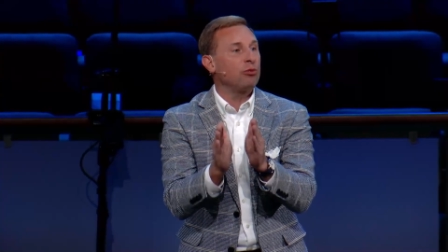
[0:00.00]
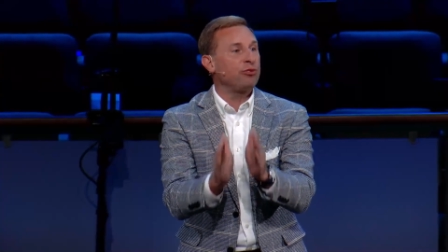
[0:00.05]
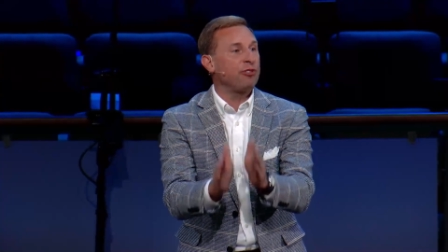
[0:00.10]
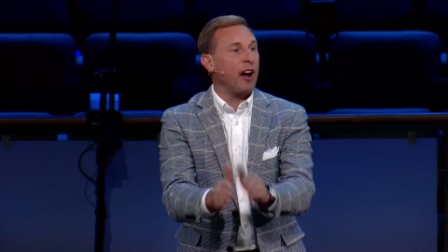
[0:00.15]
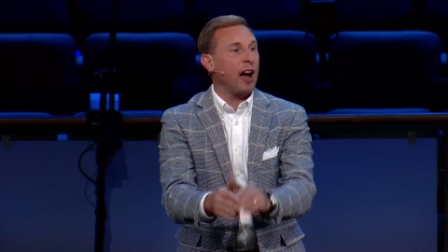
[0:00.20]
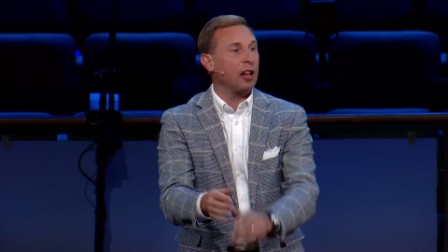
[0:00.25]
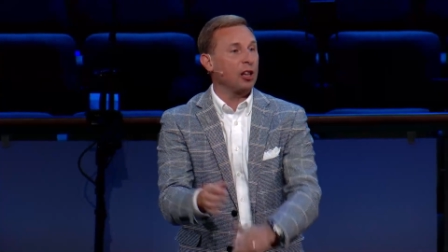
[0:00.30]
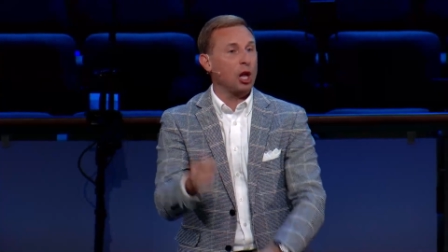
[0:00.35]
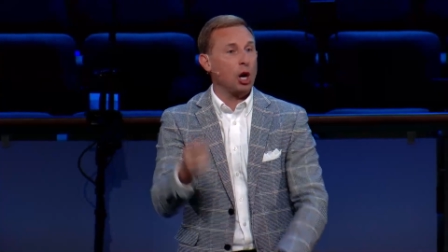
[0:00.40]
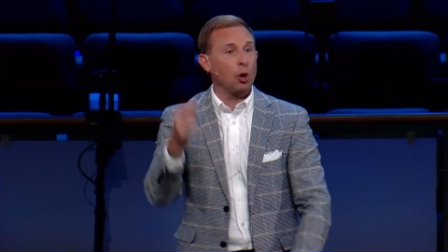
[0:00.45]

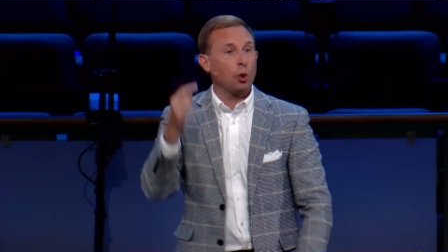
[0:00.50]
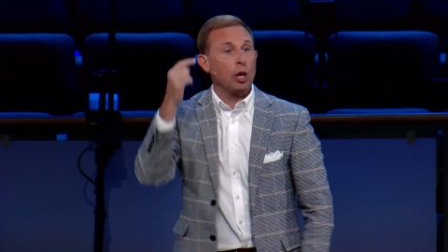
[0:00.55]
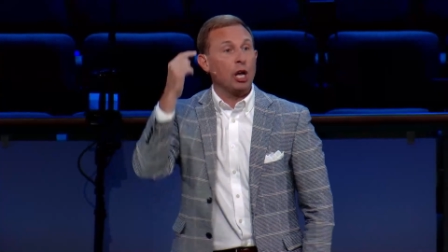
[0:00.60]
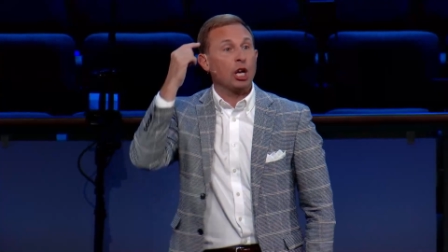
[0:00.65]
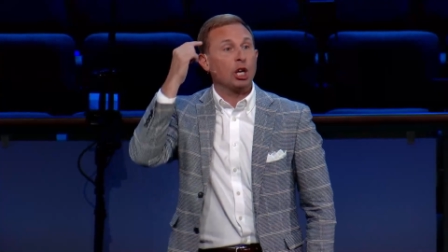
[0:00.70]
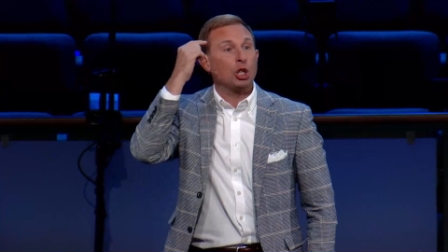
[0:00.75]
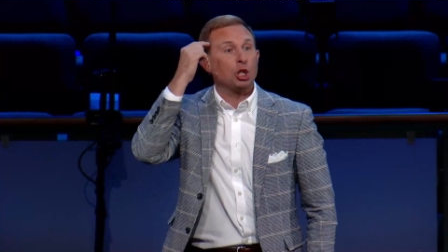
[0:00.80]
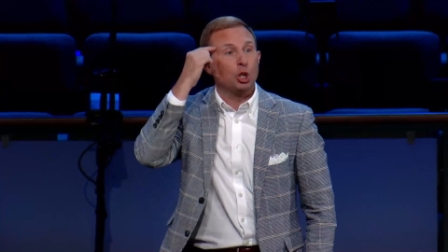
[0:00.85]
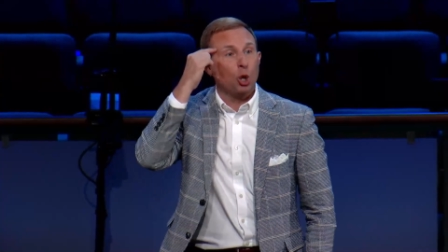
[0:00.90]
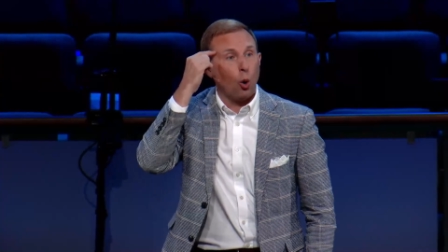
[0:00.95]
follow
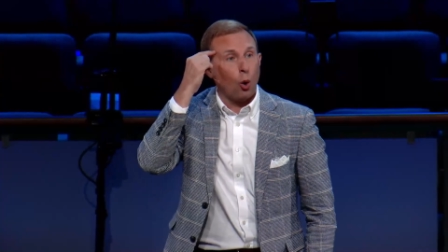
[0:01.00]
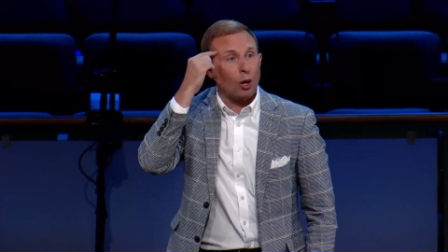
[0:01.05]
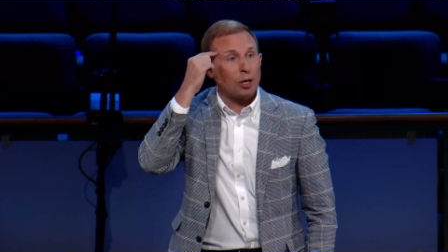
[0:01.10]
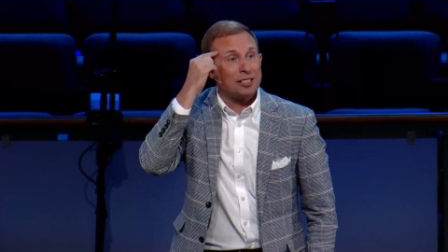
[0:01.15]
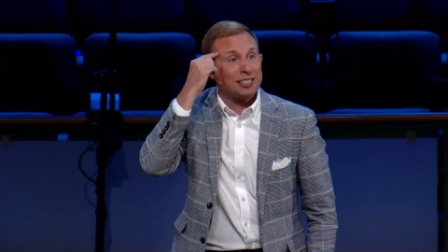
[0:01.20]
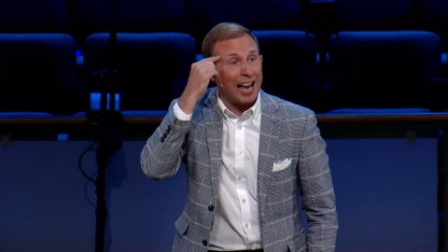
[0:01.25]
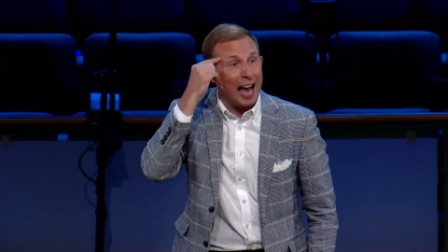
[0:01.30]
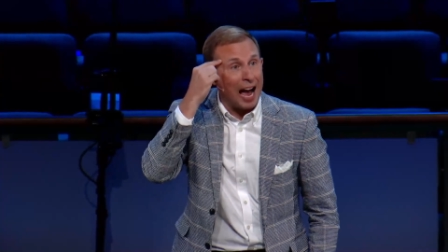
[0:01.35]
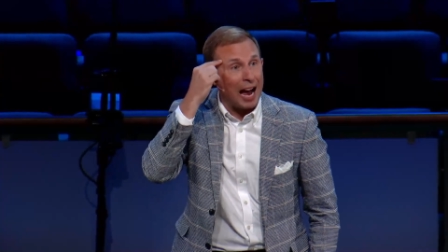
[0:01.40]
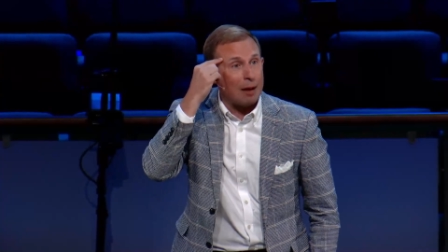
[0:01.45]
your
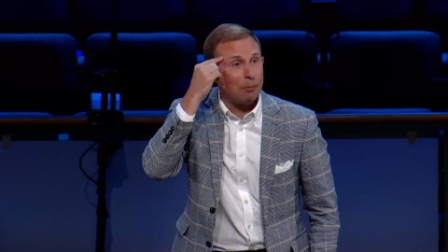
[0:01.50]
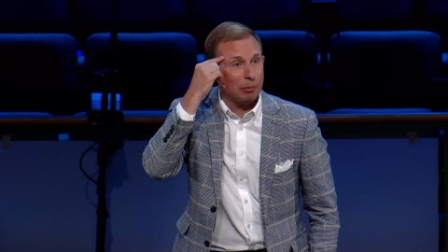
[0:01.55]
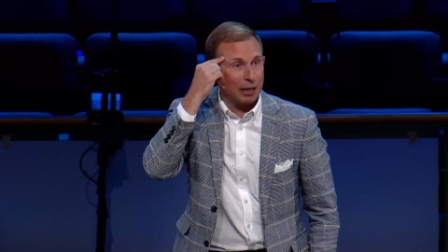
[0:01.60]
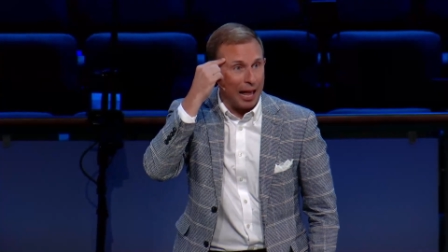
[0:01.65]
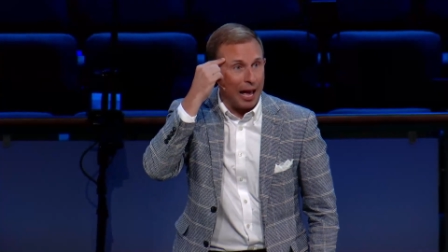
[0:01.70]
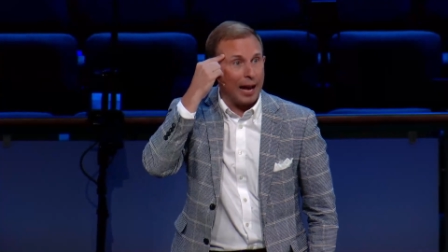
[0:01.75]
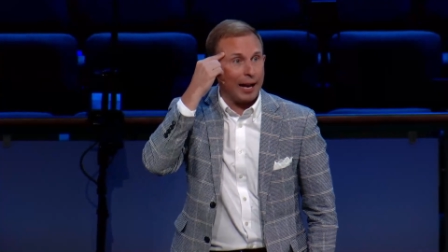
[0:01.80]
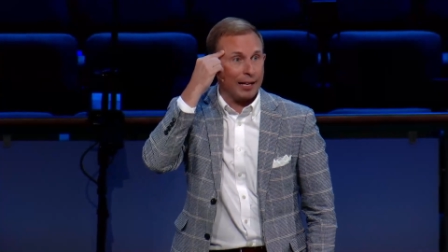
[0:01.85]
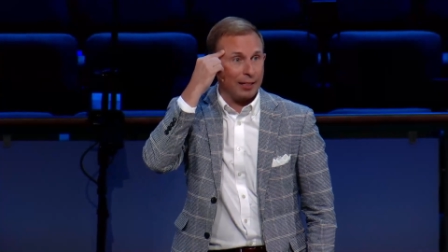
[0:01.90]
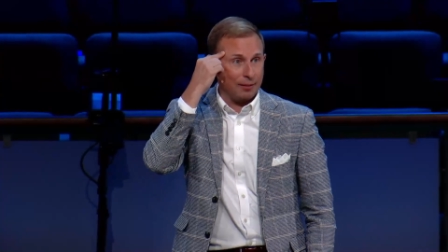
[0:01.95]

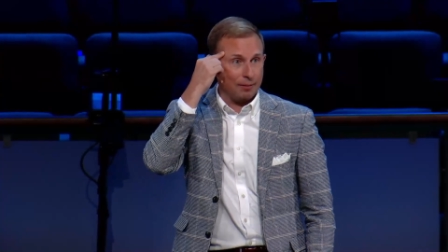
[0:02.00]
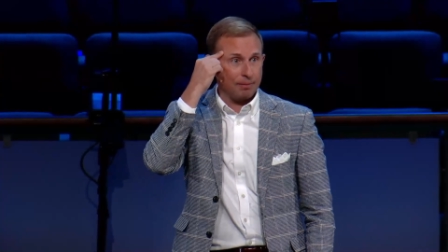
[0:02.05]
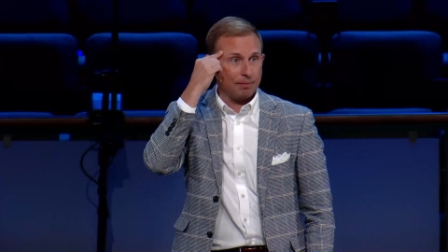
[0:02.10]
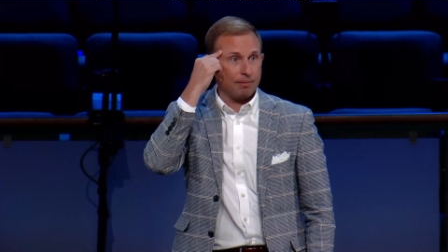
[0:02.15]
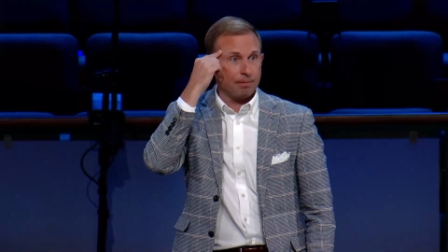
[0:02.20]
timeline.